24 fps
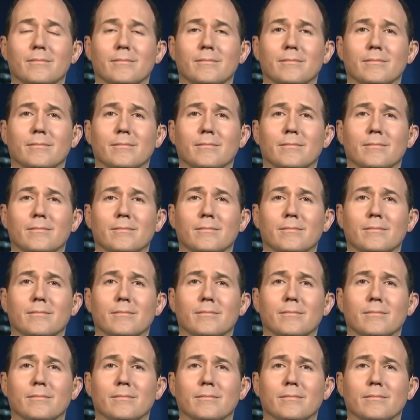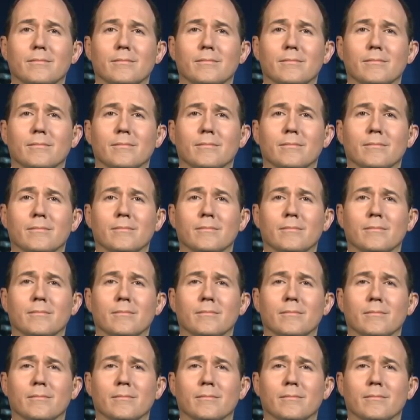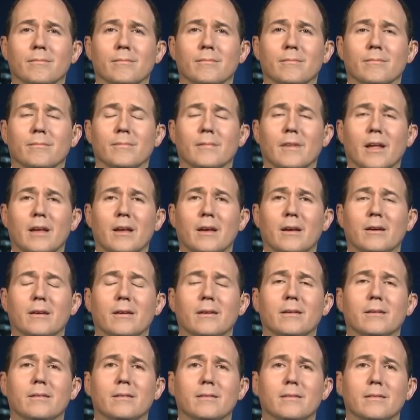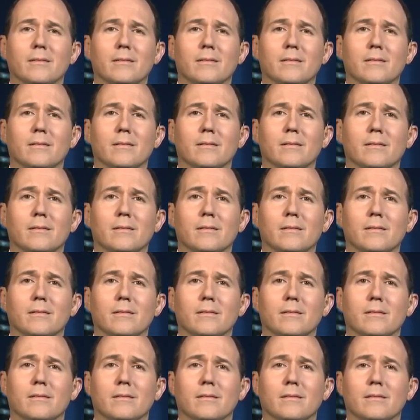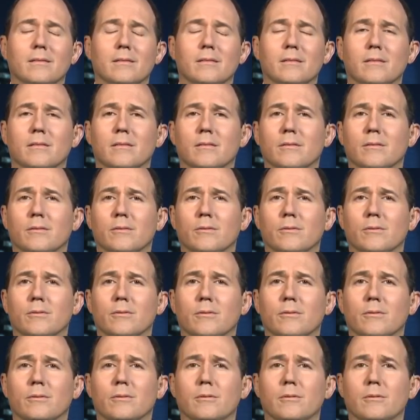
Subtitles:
No words are spoken by the person on screen.